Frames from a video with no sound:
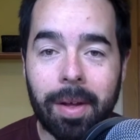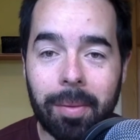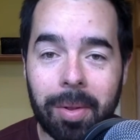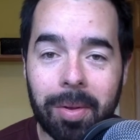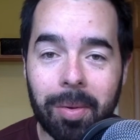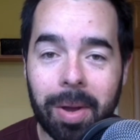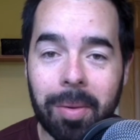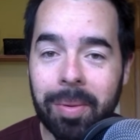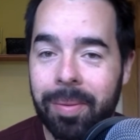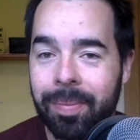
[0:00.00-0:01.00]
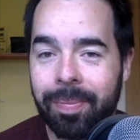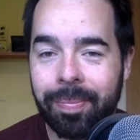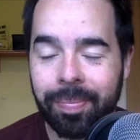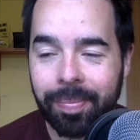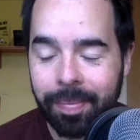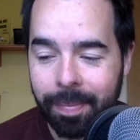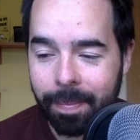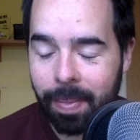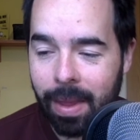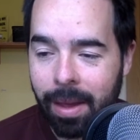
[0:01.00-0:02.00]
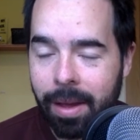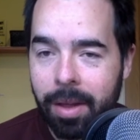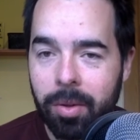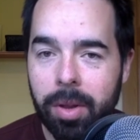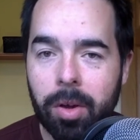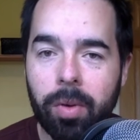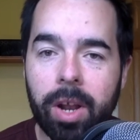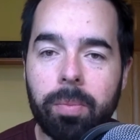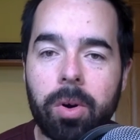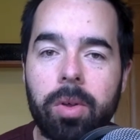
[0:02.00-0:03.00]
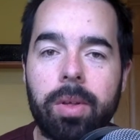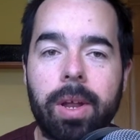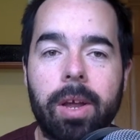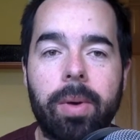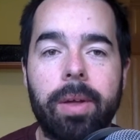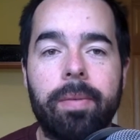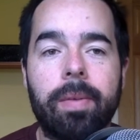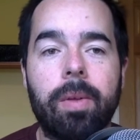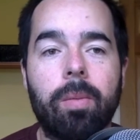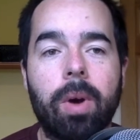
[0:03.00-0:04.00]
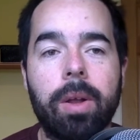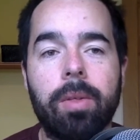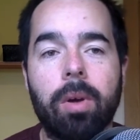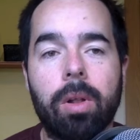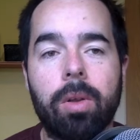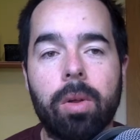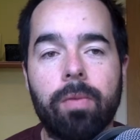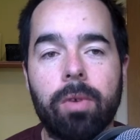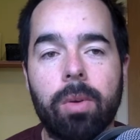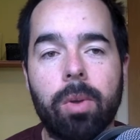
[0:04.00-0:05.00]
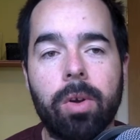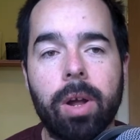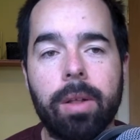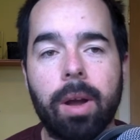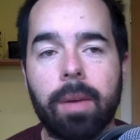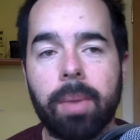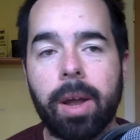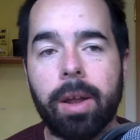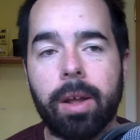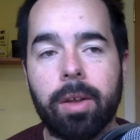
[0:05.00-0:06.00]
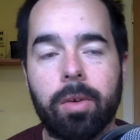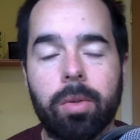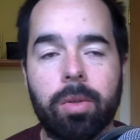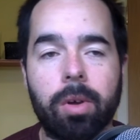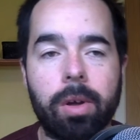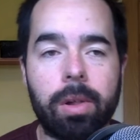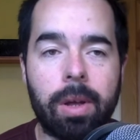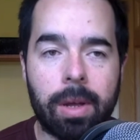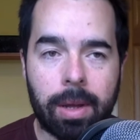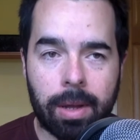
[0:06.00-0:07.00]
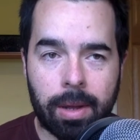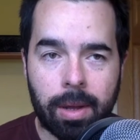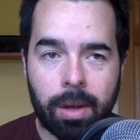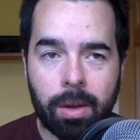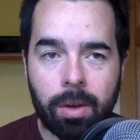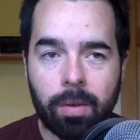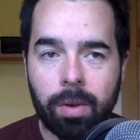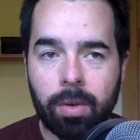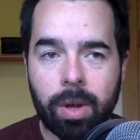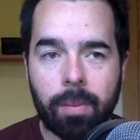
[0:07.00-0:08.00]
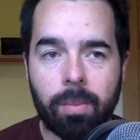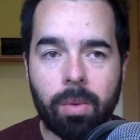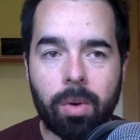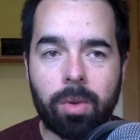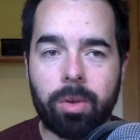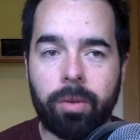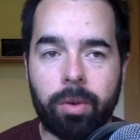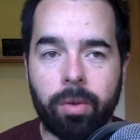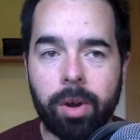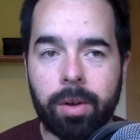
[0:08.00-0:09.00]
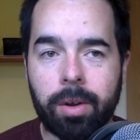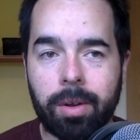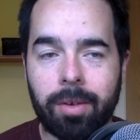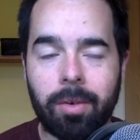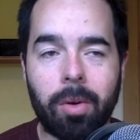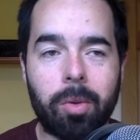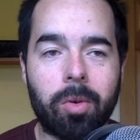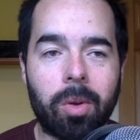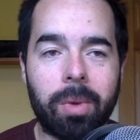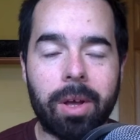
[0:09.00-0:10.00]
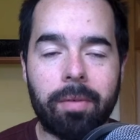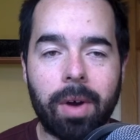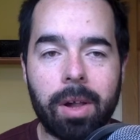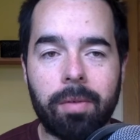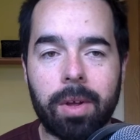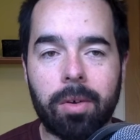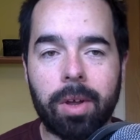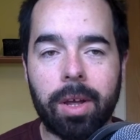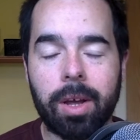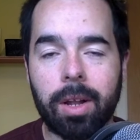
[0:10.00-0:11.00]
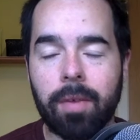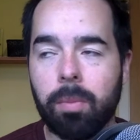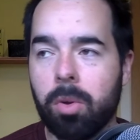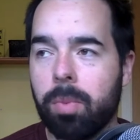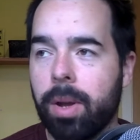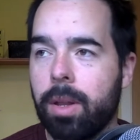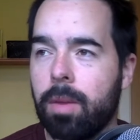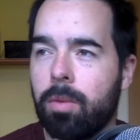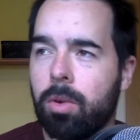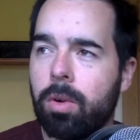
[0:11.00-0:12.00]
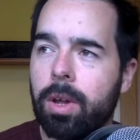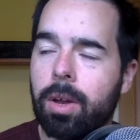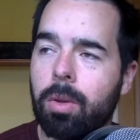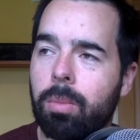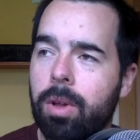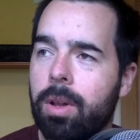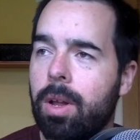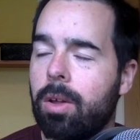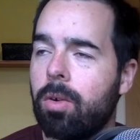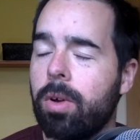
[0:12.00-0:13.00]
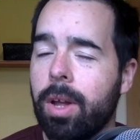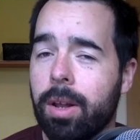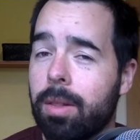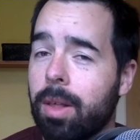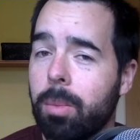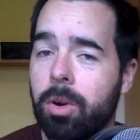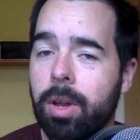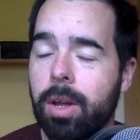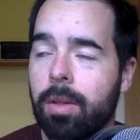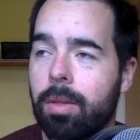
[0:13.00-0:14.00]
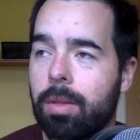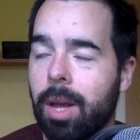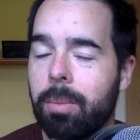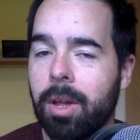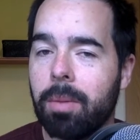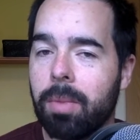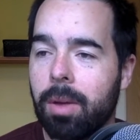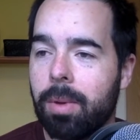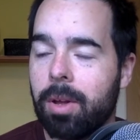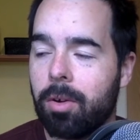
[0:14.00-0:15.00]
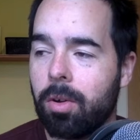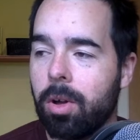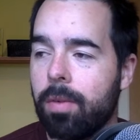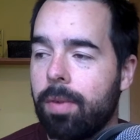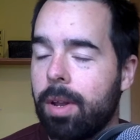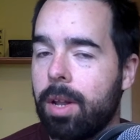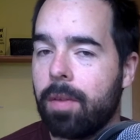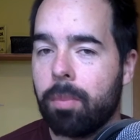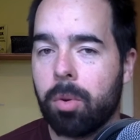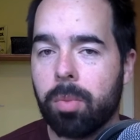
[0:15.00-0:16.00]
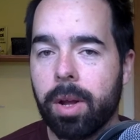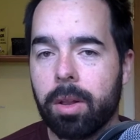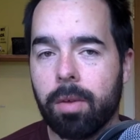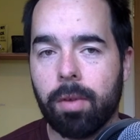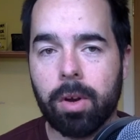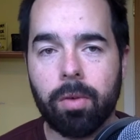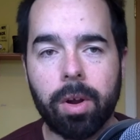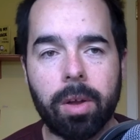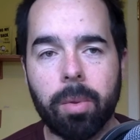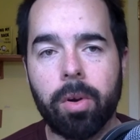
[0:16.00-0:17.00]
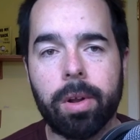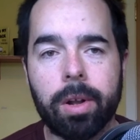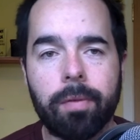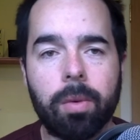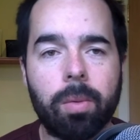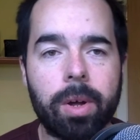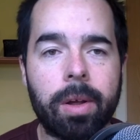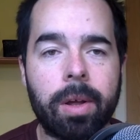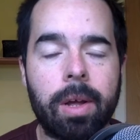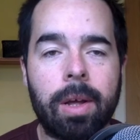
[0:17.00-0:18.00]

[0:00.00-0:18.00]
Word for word: I want to go down. So as a creative person anyway, what this all does for you, when you're not dogmatic in your style, you've just got more stuff to write. You're always going to be evolving. You're taking on different perspectives. You're looking at something that you're looking at similar things, the same thing maybe in your life in a different perspective, and you're writing about it in a different way